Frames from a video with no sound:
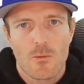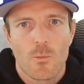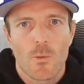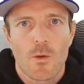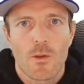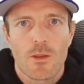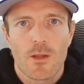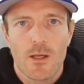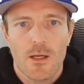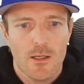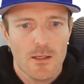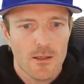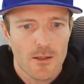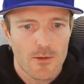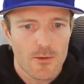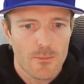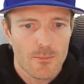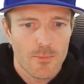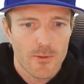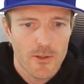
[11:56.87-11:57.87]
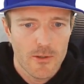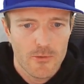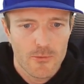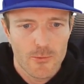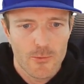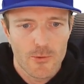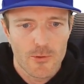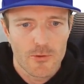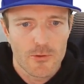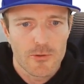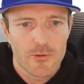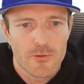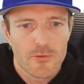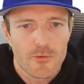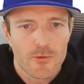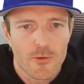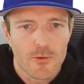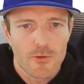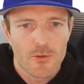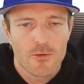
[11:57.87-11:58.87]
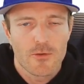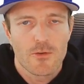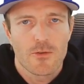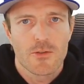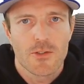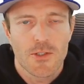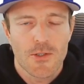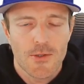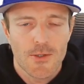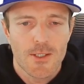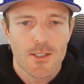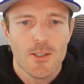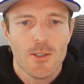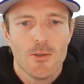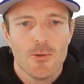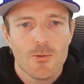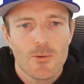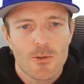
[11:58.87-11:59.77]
with another placeholder. So this is nothing new.